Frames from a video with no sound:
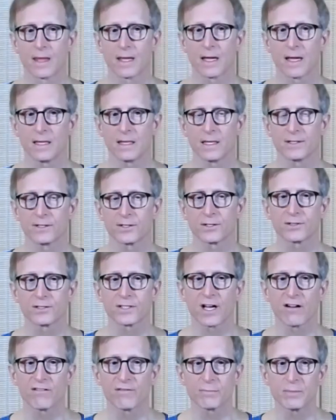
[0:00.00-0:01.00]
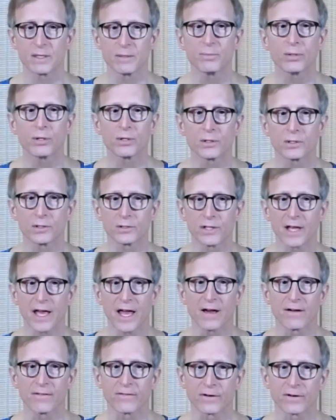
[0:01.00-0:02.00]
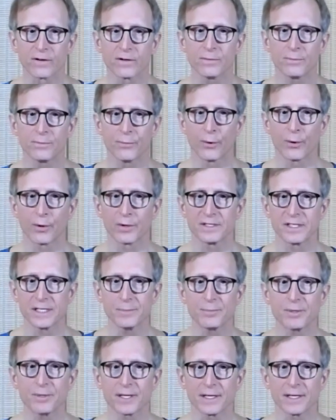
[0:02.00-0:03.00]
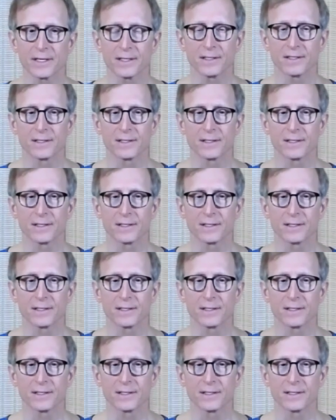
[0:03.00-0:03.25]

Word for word: And let yourself be pulled ever more deeply